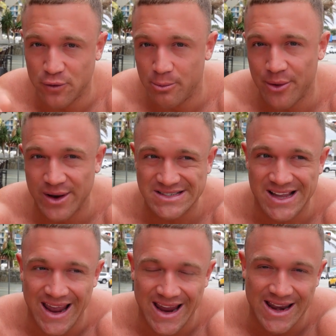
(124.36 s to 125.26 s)
for my rest
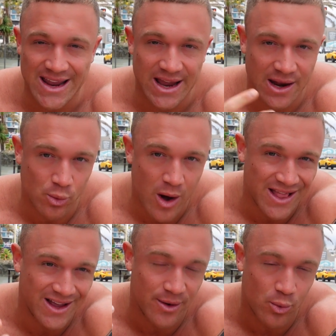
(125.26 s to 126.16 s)
day eating and
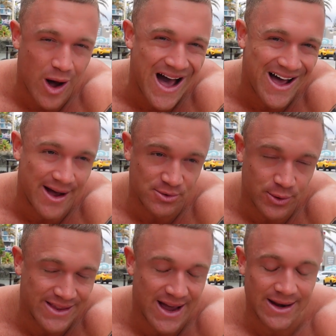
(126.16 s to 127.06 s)
why I'm
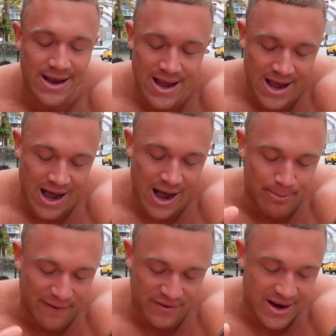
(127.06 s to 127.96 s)
doing that.
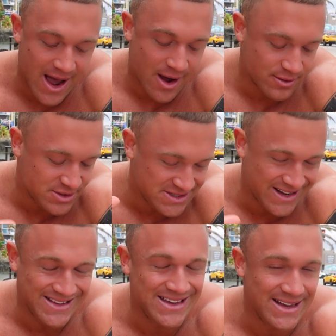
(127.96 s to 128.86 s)
But for now, just
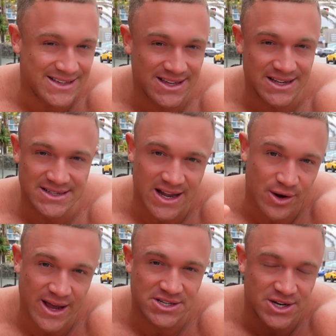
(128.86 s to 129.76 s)
going to dig into this, and
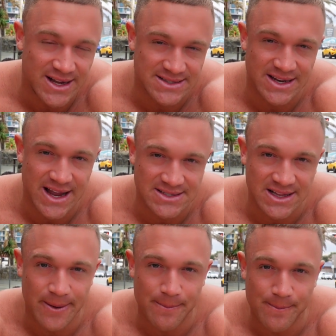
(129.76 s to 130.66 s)
I'll catch you guys in the next clip.